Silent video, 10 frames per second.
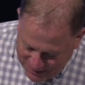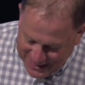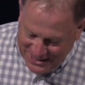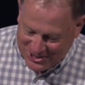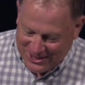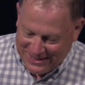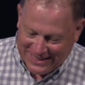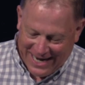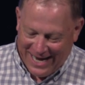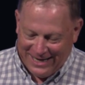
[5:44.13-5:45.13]

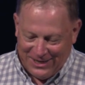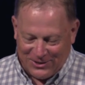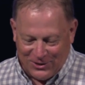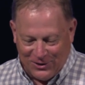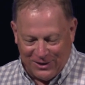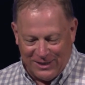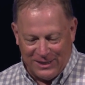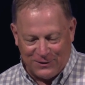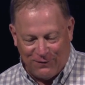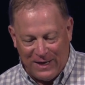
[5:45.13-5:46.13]
patience, kindness,
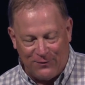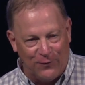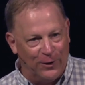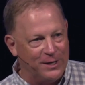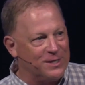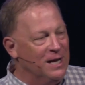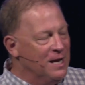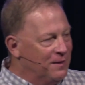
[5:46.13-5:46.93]
goodness, faithfulness."